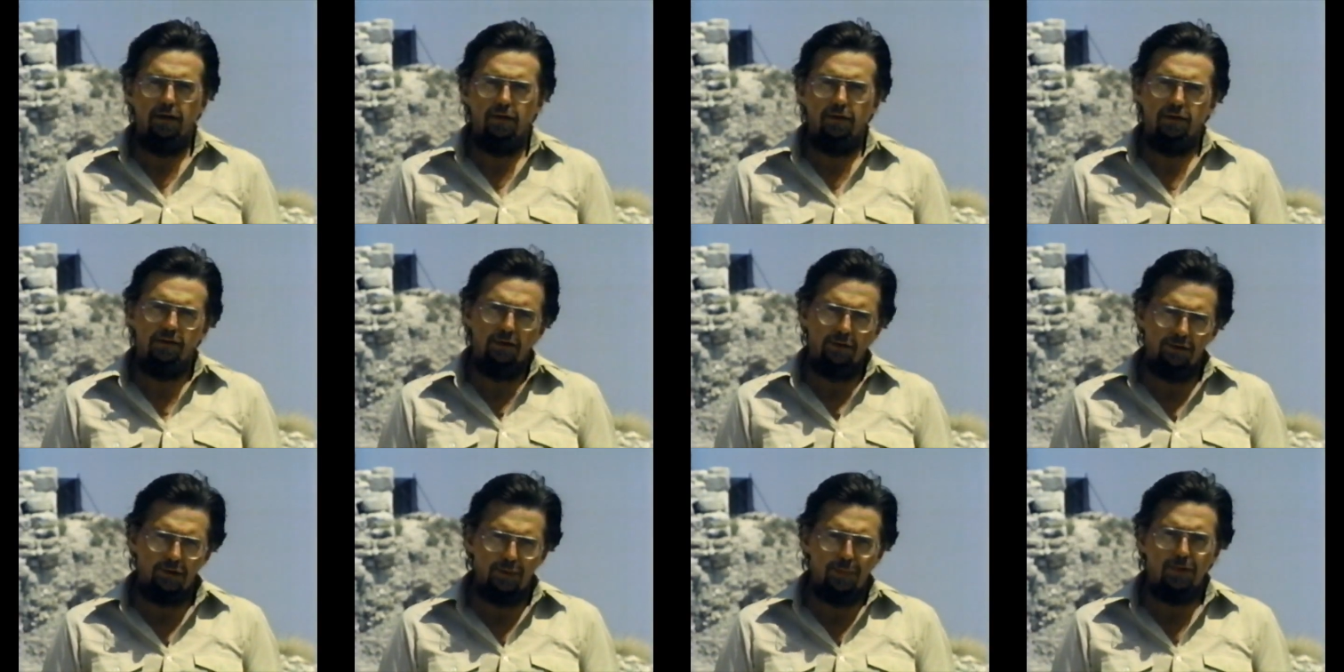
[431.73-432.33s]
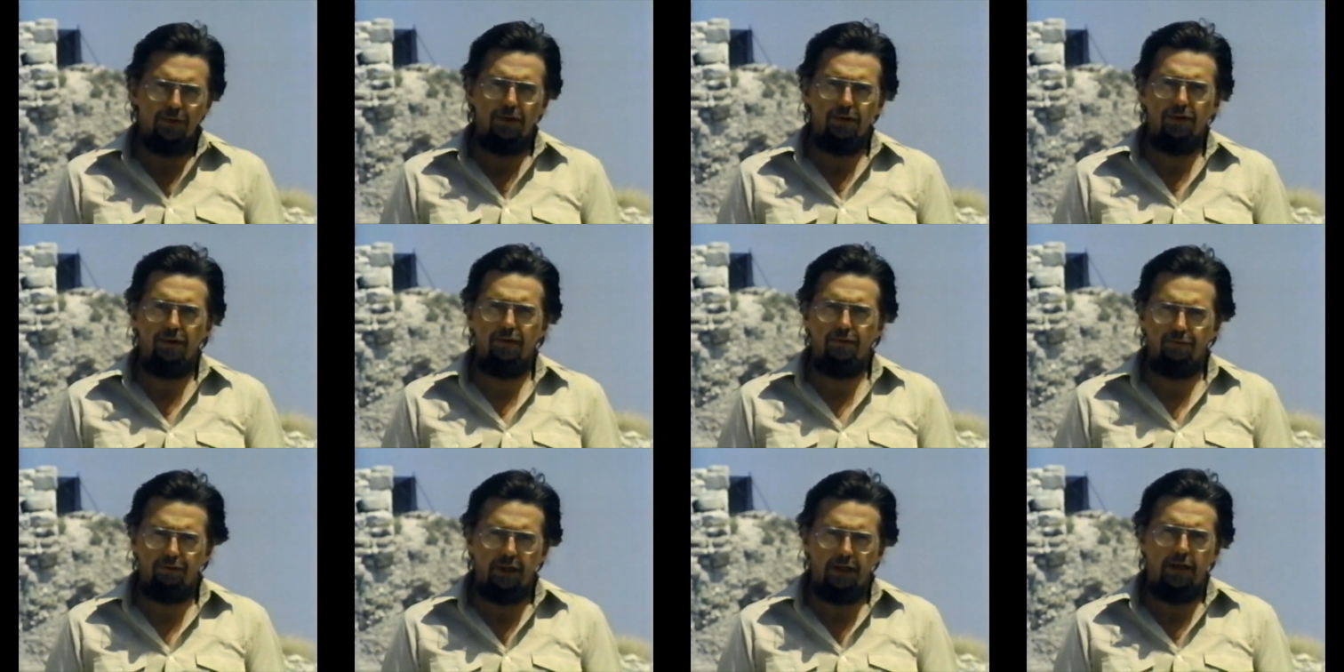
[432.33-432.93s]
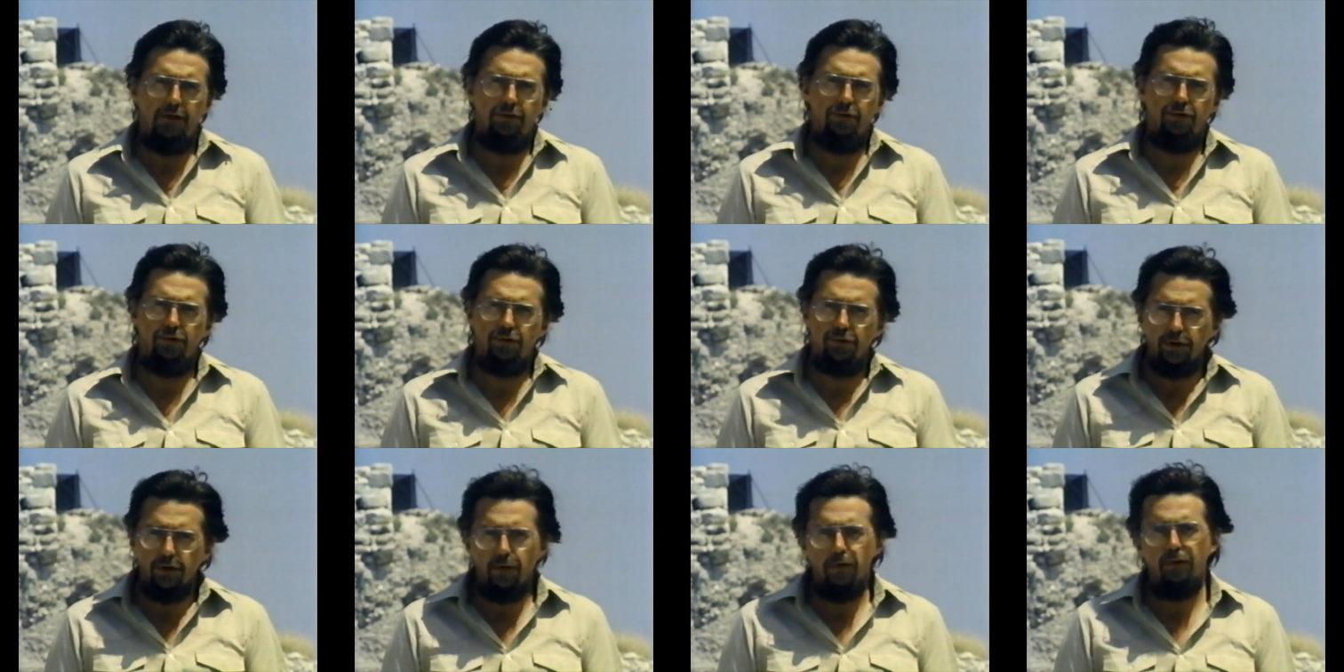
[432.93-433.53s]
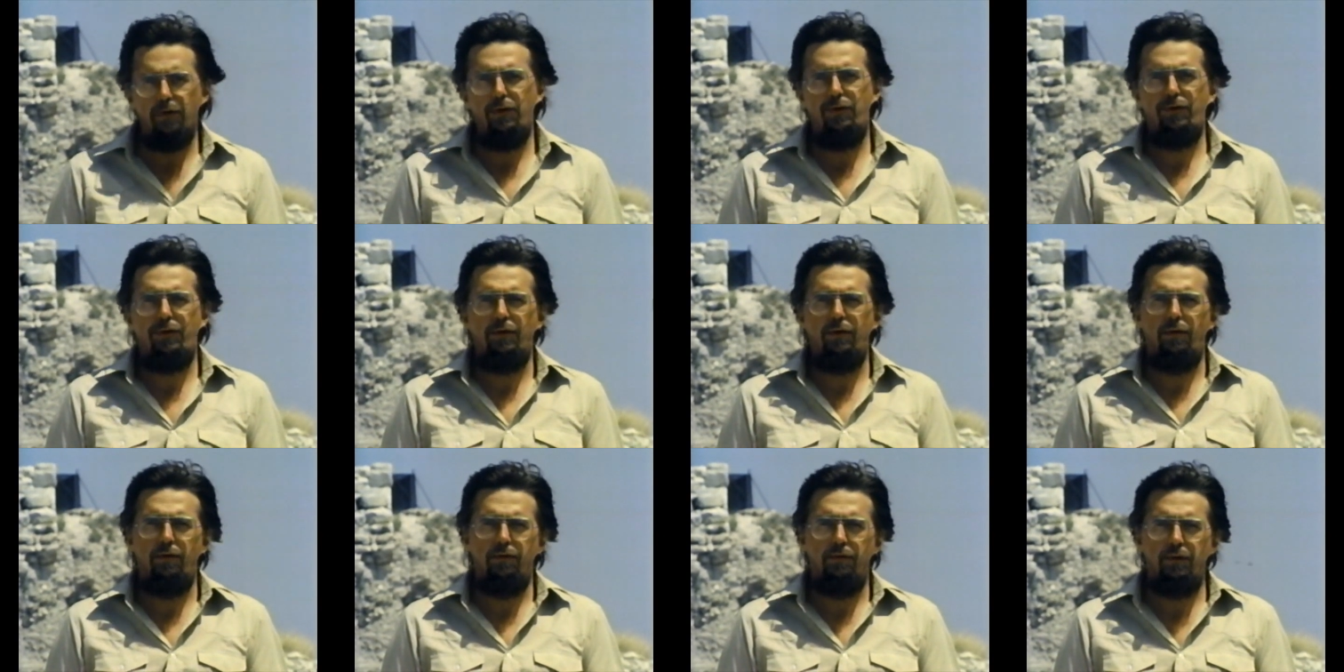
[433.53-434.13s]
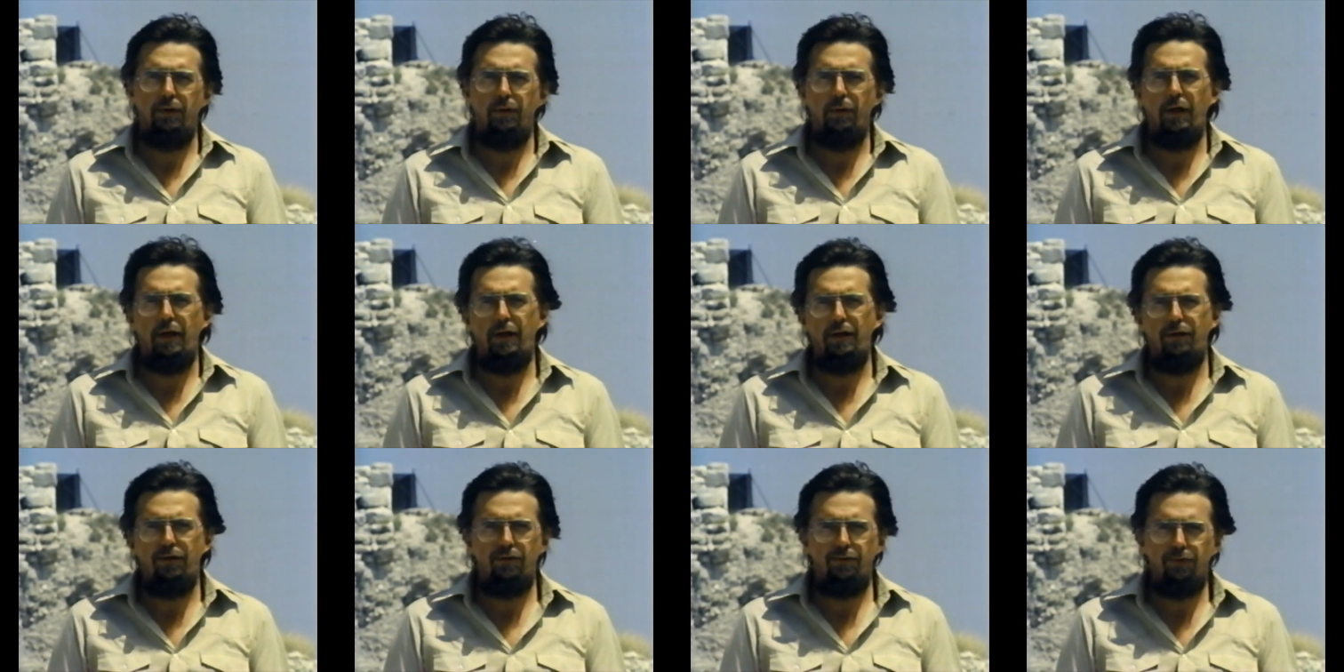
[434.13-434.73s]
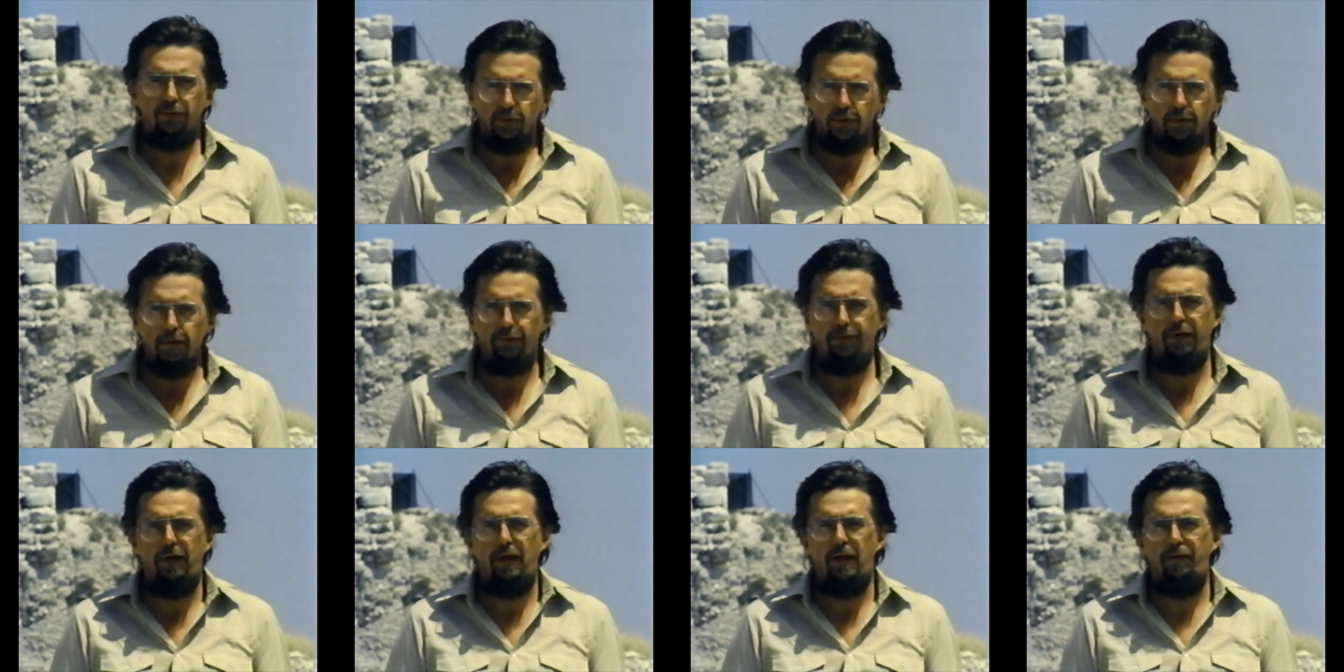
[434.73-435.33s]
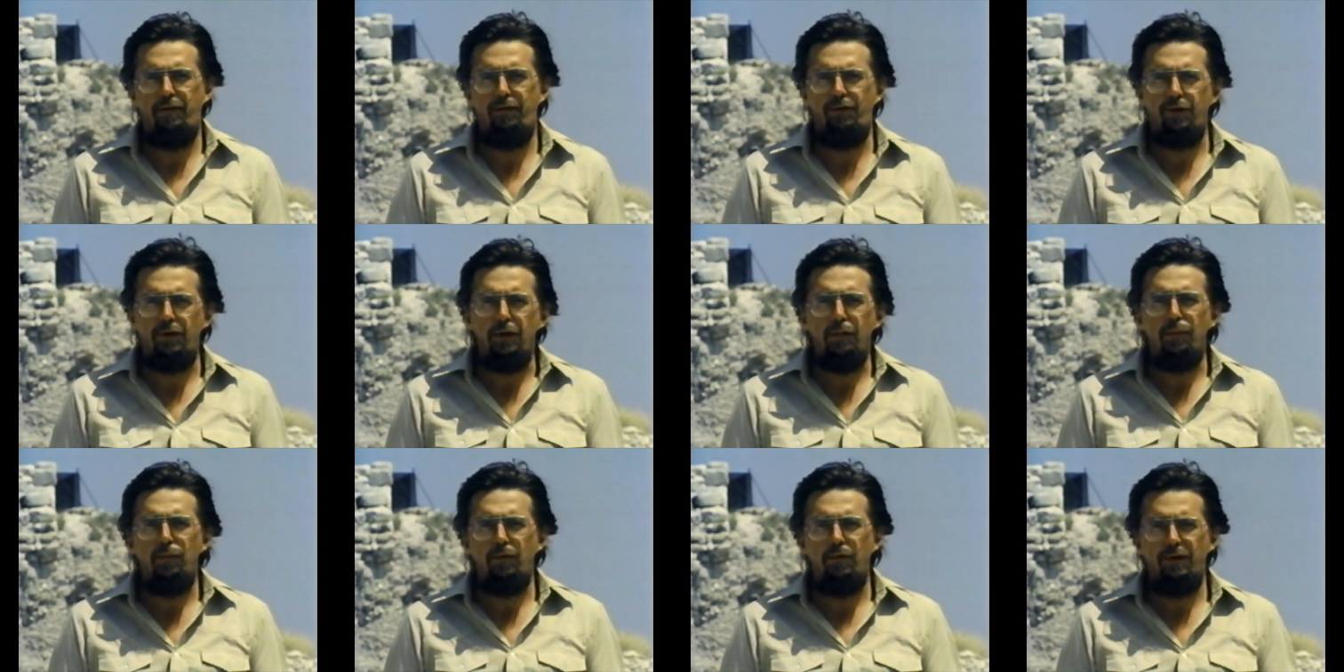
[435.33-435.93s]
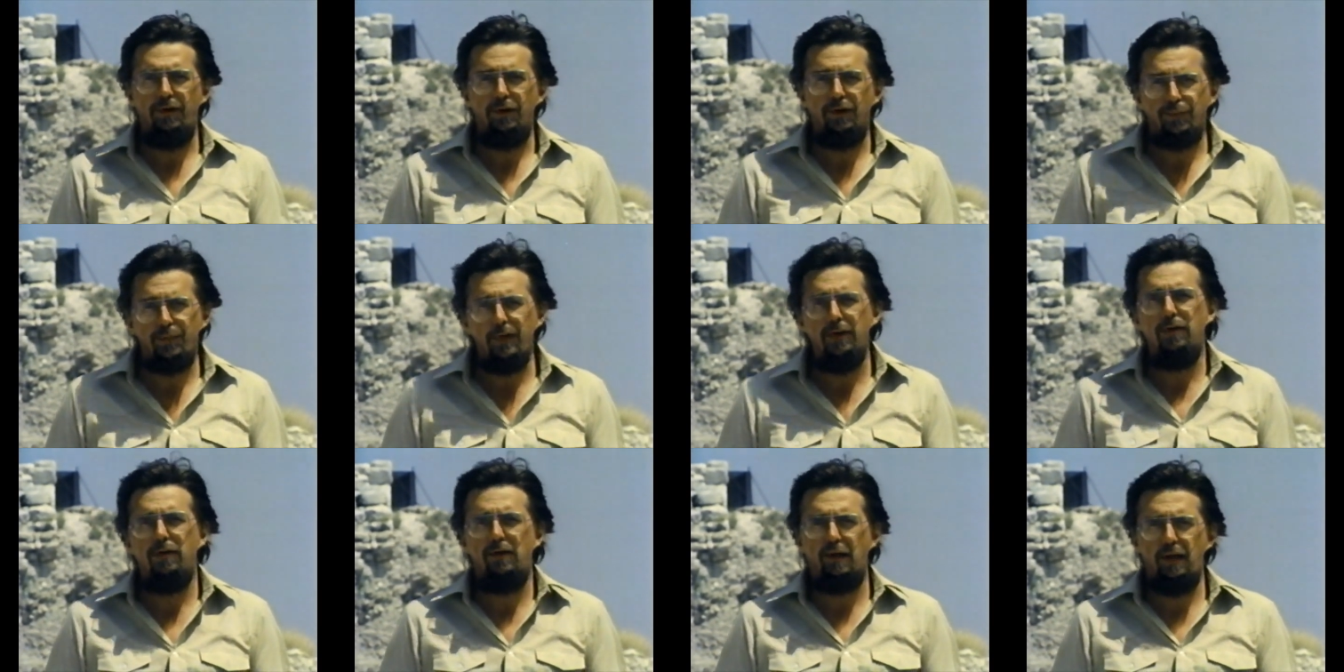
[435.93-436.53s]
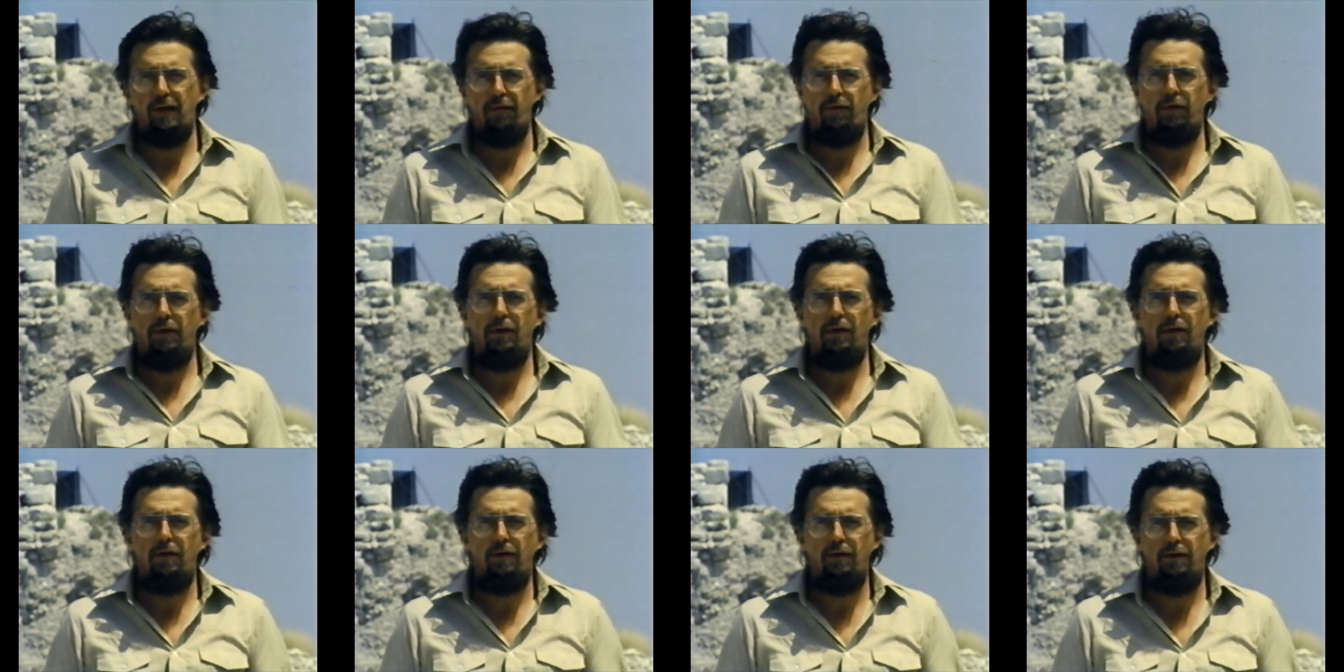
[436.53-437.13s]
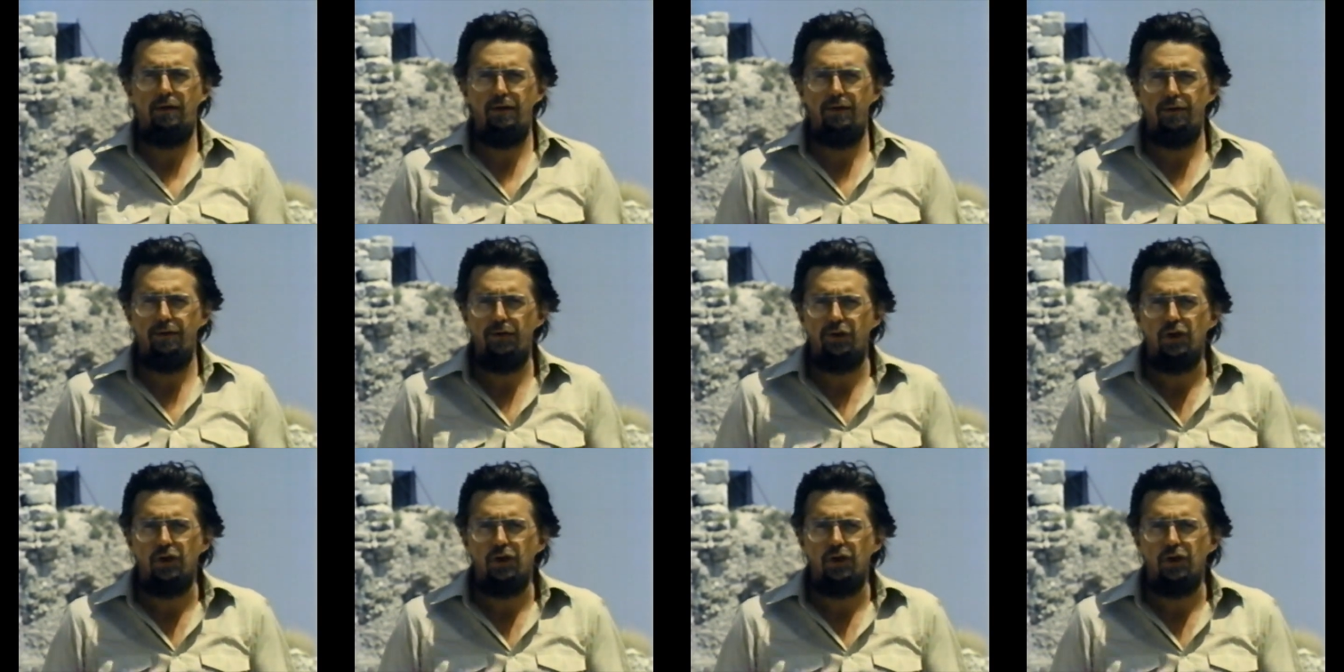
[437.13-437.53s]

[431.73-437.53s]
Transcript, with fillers: The Egyptians advanced shoulder to shoulder in ranks 4 or 5 deep with their spears leveled until the